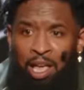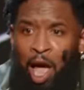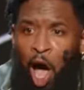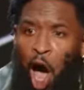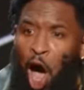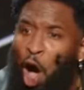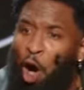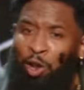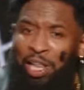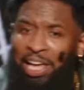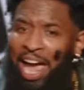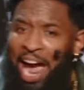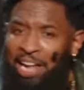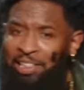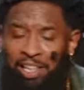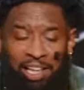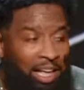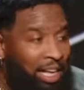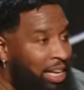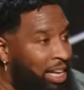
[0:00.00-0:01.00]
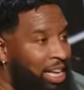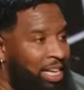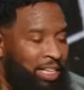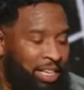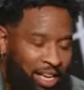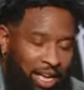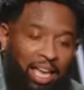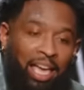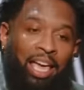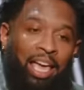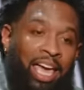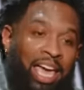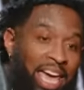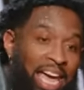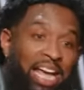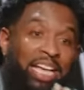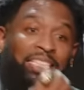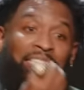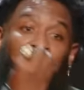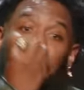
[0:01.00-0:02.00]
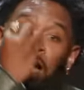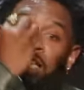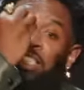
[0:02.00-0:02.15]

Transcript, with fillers: All he had, he's a